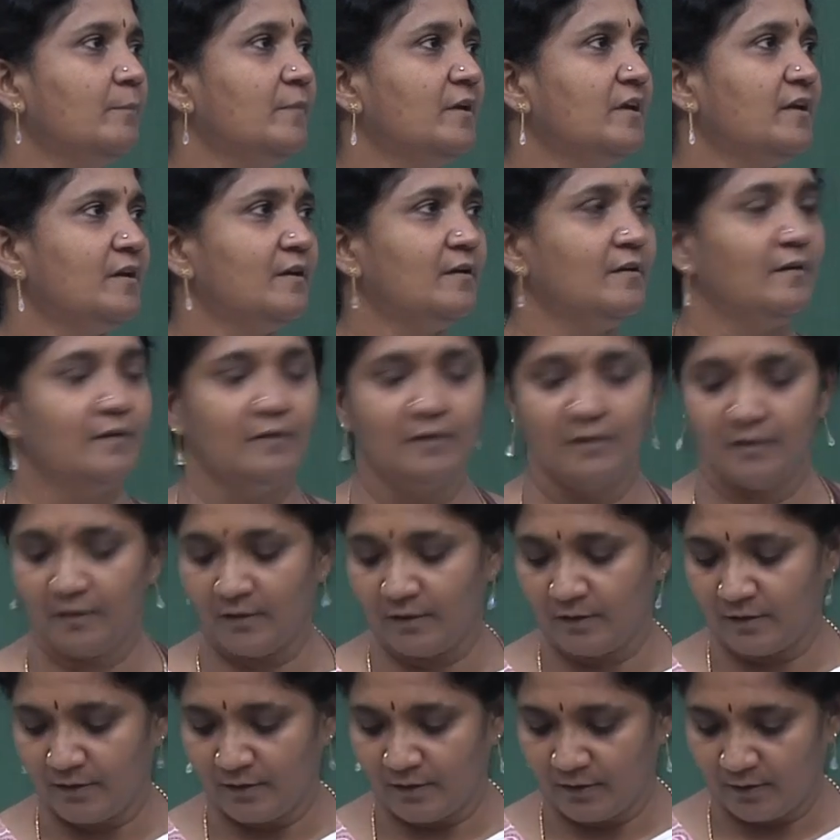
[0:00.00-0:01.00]
me
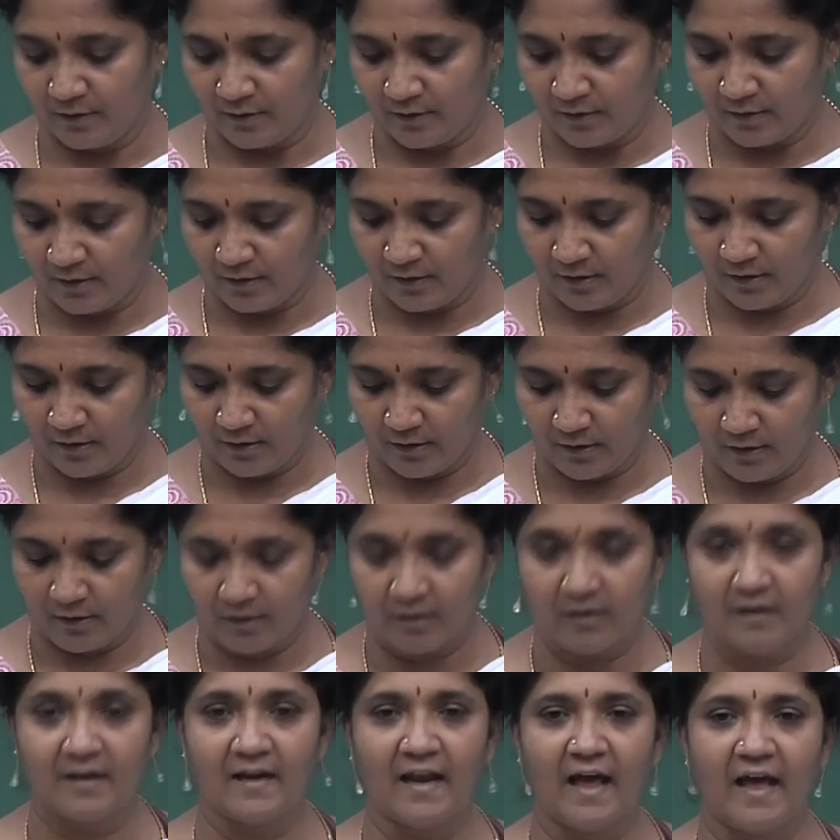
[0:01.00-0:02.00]
uh,
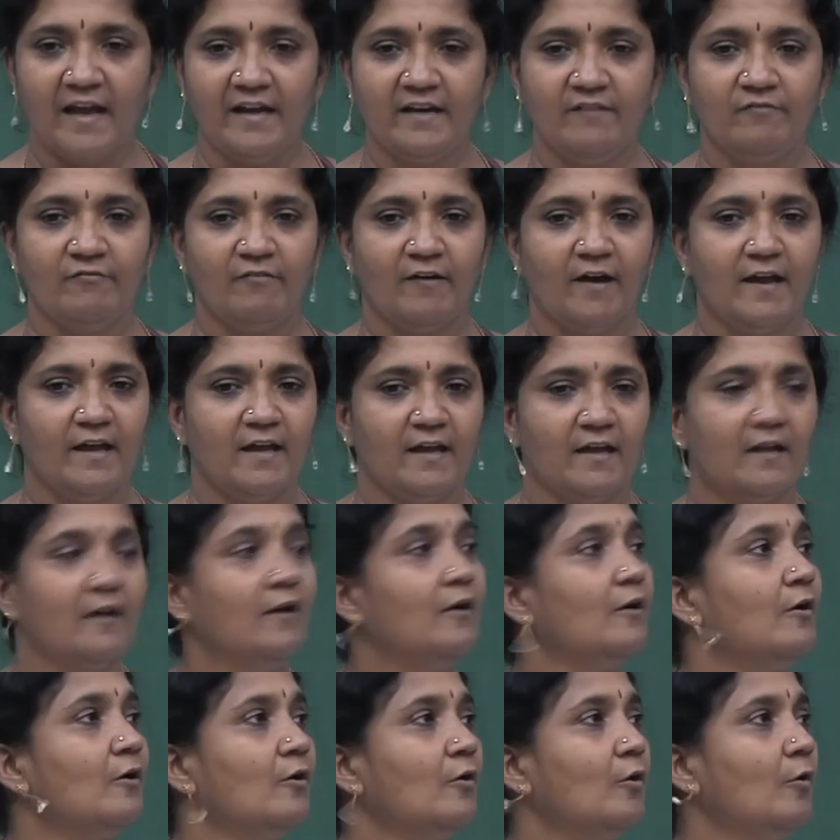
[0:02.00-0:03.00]
clarify
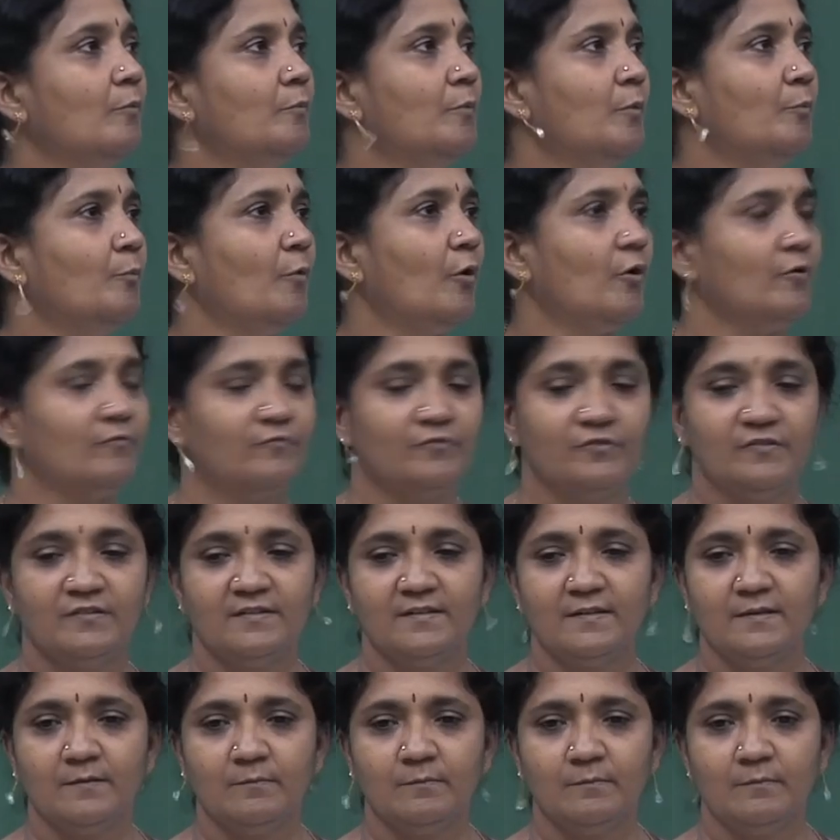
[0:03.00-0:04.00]

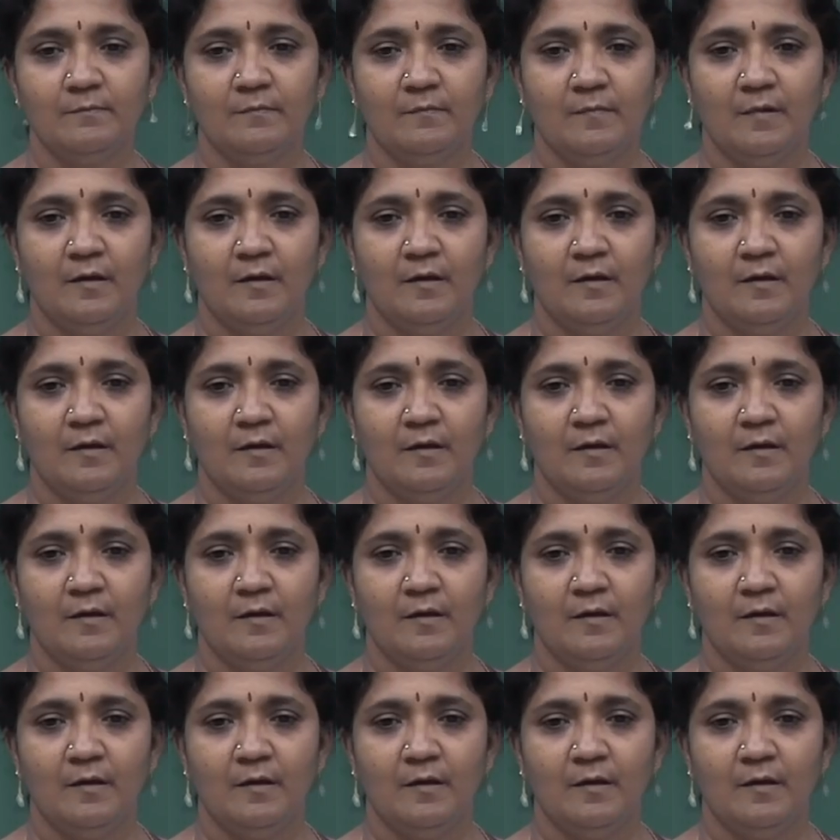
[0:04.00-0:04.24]
homomorphism.